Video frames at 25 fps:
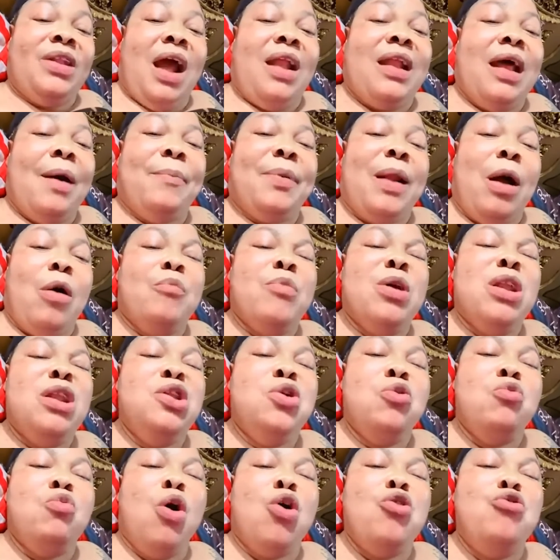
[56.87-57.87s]
Anna Brown, me
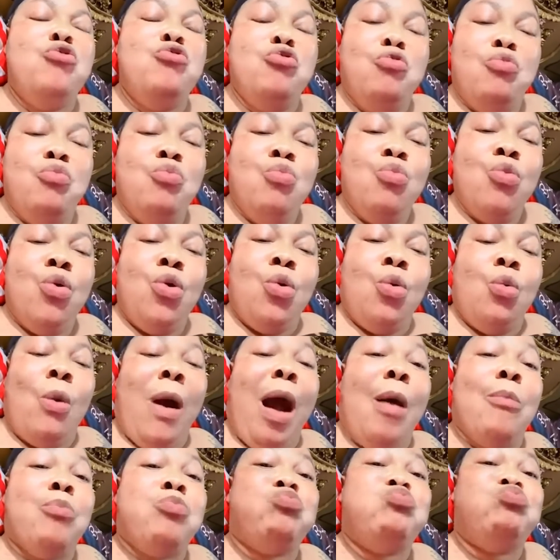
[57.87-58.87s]
new one,
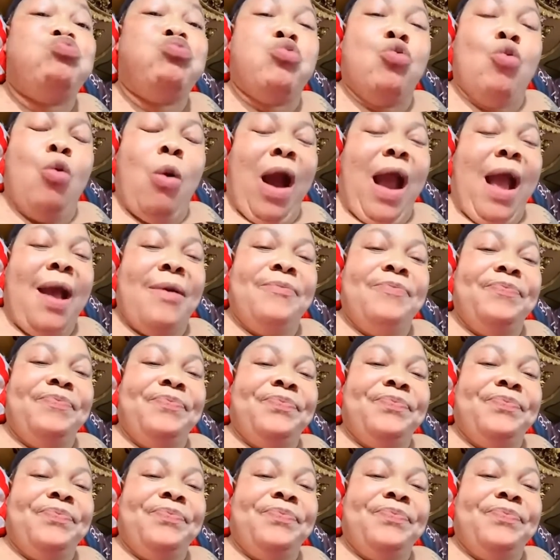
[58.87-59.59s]
what boo?